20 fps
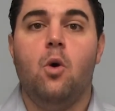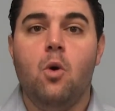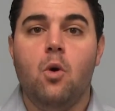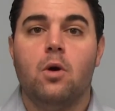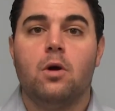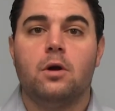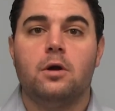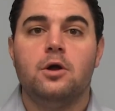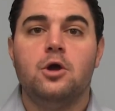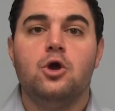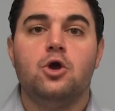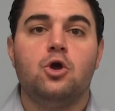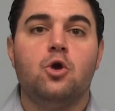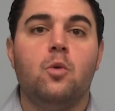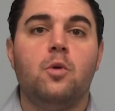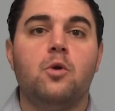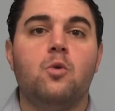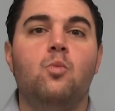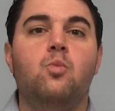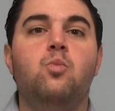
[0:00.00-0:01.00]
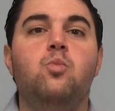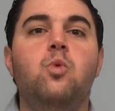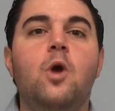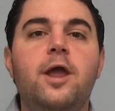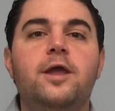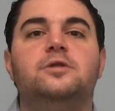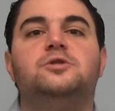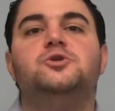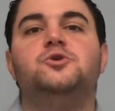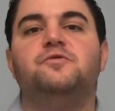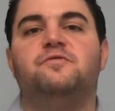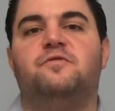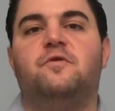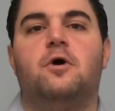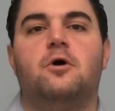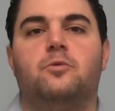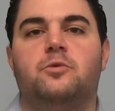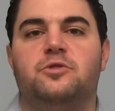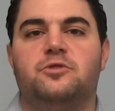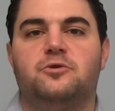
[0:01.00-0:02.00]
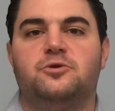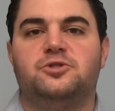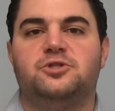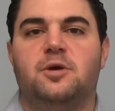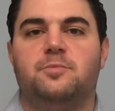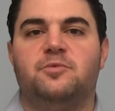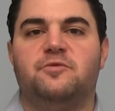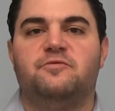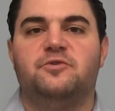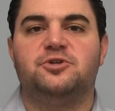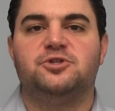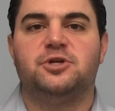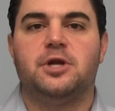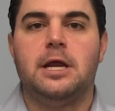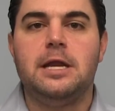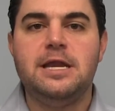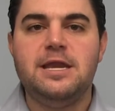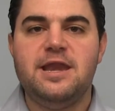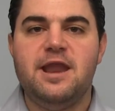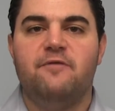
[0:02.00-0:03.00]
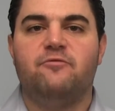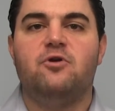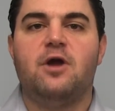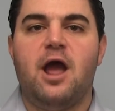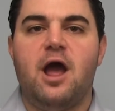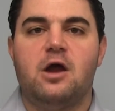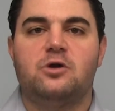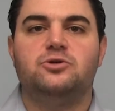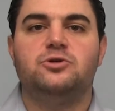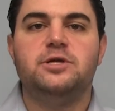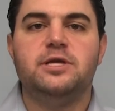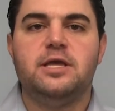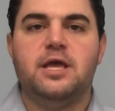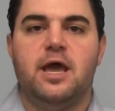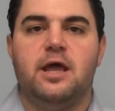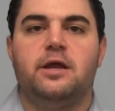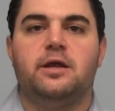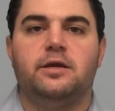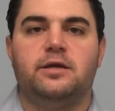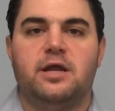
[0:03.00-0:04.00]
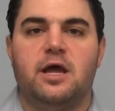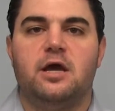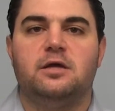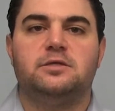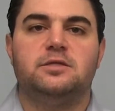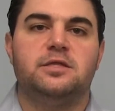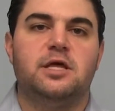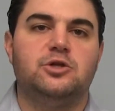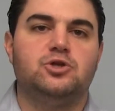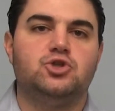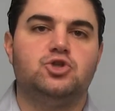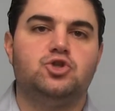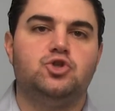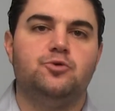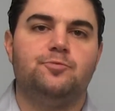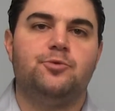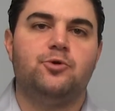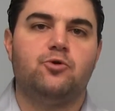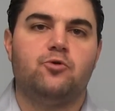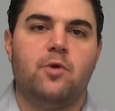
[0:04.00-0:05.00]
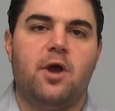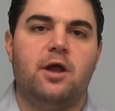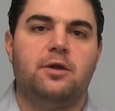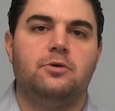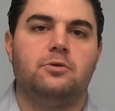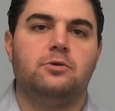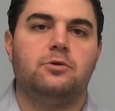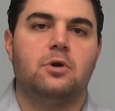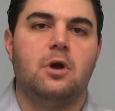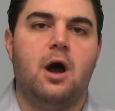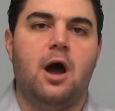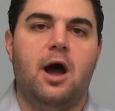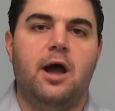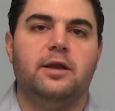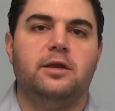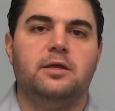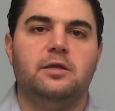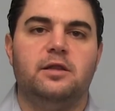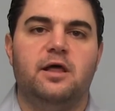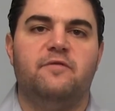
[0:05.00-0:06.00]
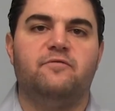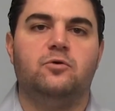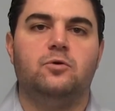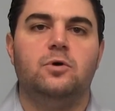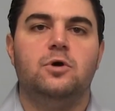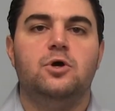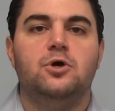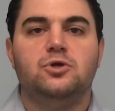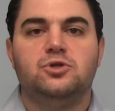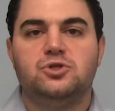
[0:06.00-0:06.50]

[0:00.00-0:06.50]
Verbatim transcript: or going way too far with your subdivision and never actually getting down to that super granular ID level.